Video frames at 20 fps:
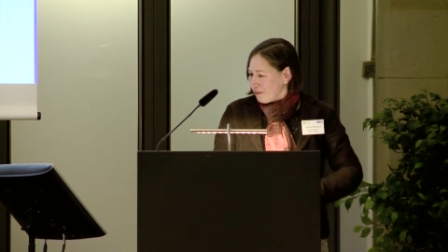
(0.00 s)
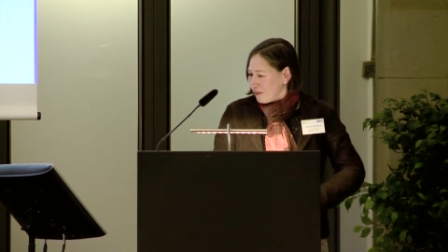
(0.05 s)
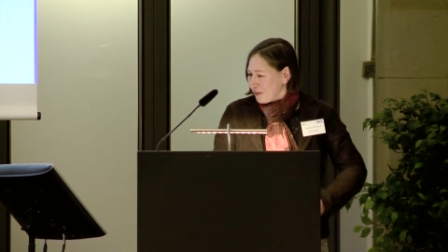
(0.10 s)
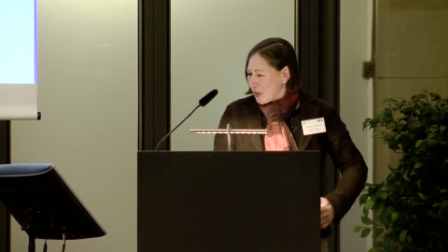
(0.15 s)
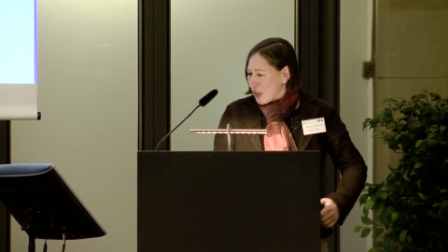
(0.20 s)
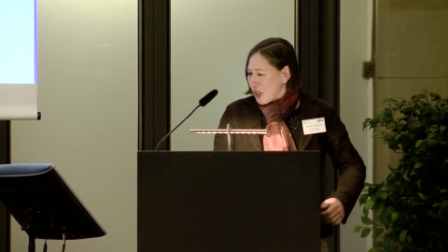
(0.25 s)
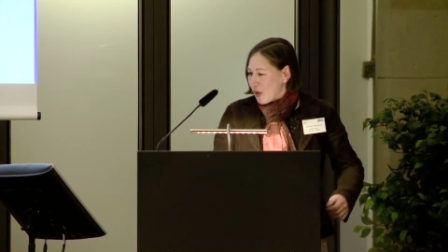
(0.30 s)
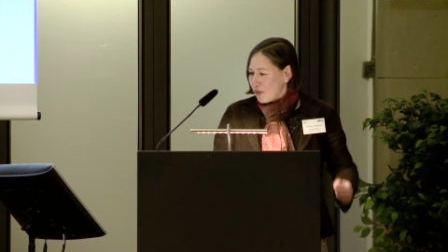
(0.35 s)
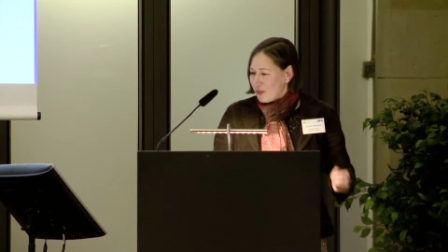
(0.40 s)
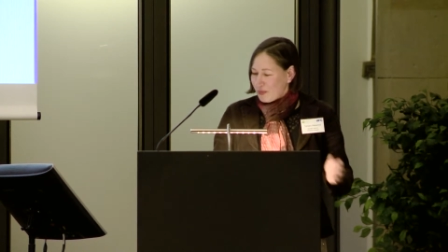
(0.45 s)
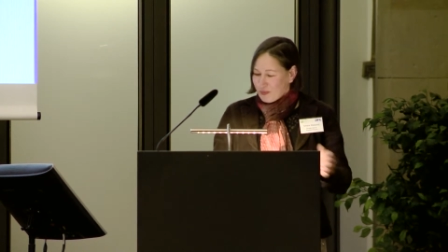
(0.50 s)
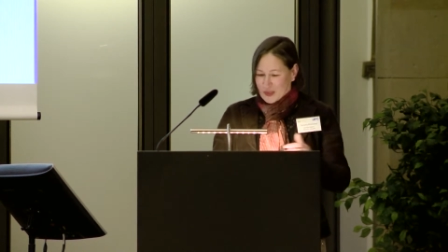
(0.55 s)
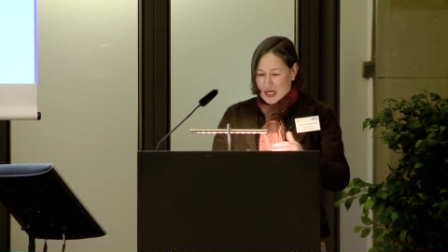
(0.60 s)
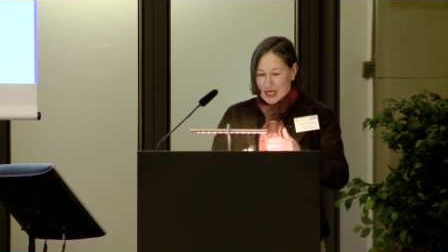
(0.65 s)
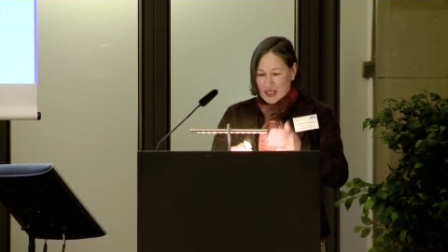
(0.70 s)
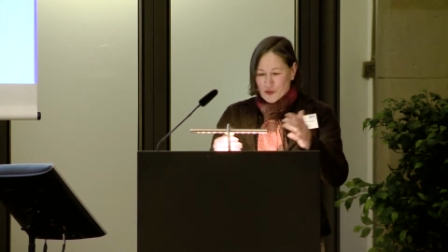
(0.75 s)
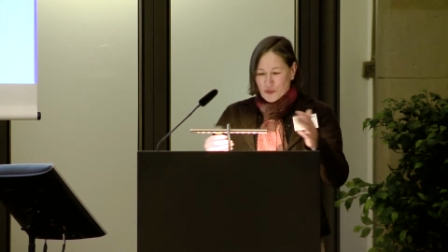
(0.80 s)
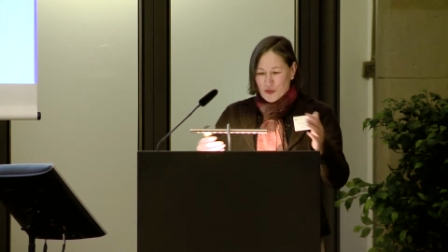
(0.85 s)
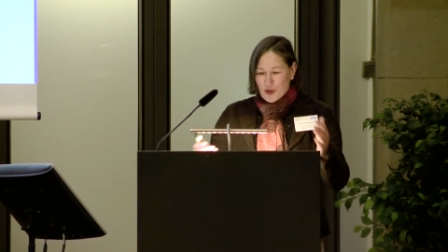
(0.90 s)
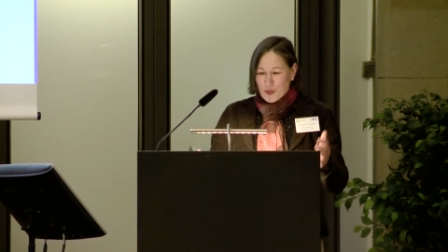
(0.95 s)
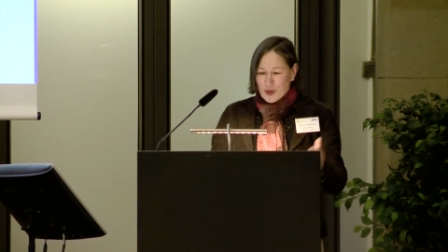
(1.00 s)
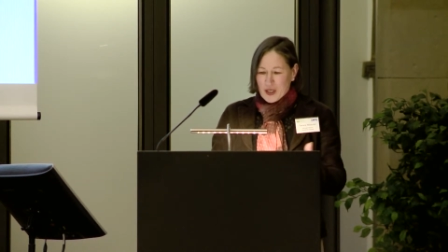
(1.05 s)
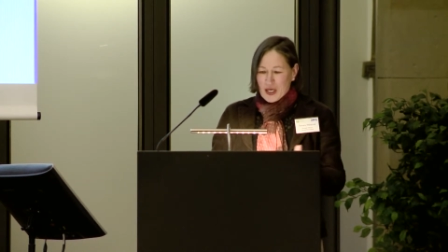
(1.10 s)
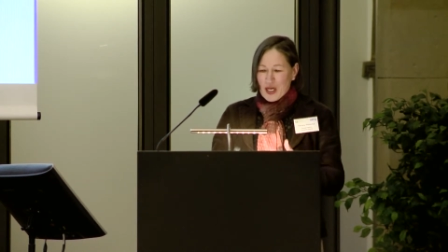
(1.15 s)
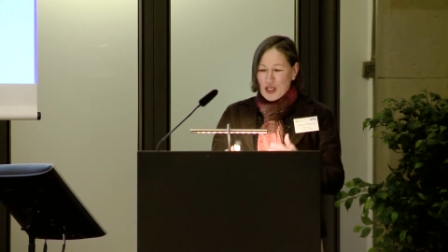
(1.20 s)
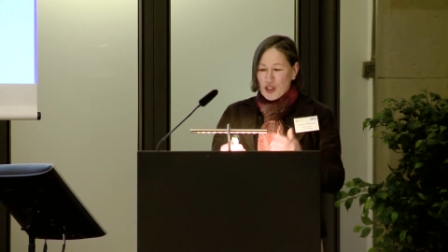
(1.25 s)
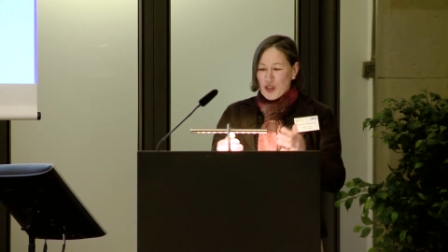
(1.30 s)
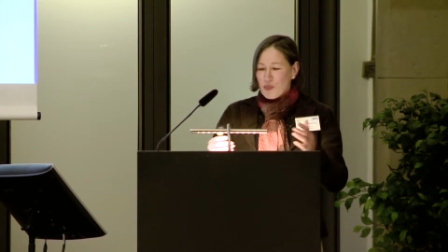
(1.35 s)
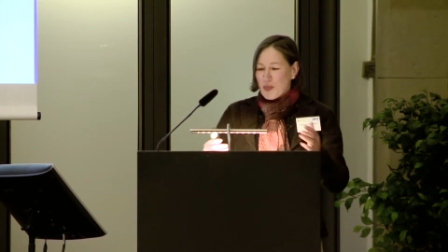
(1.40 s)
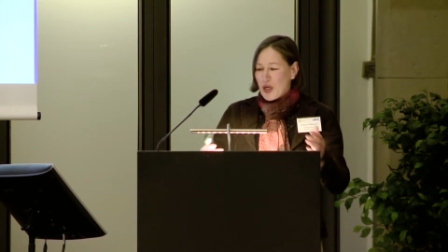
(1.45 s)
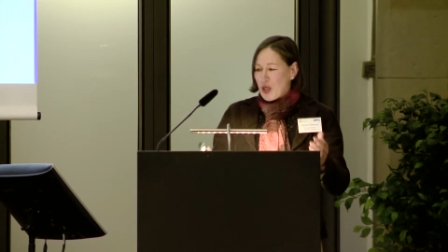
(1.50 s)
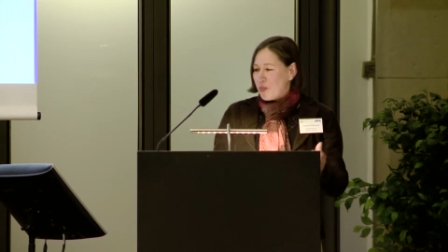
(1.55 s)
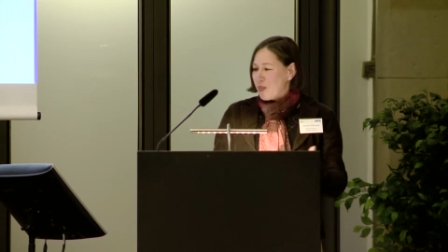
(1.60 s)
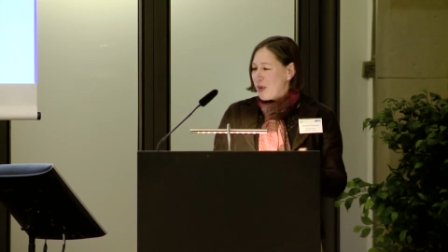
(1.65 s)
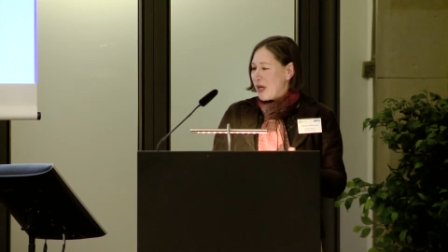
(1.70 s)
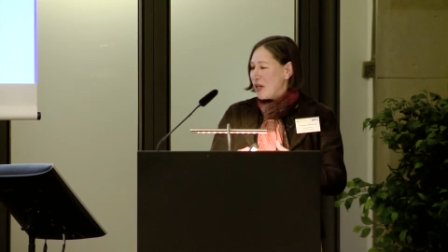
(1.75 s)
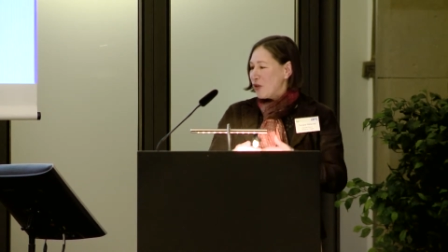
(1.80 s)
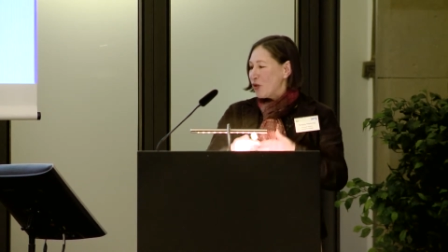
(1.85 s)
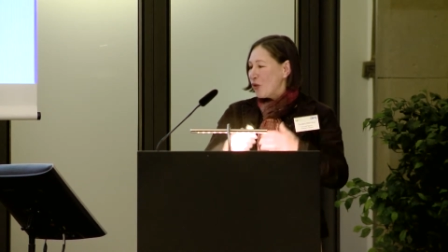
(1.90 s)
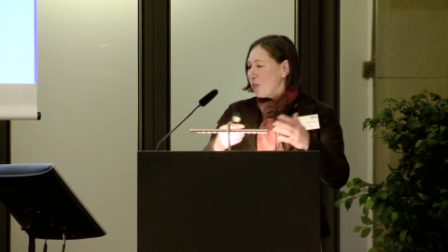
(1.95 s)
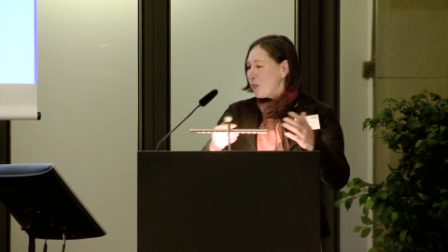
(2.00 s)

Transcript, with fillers: you know, data fabrication, manipulation,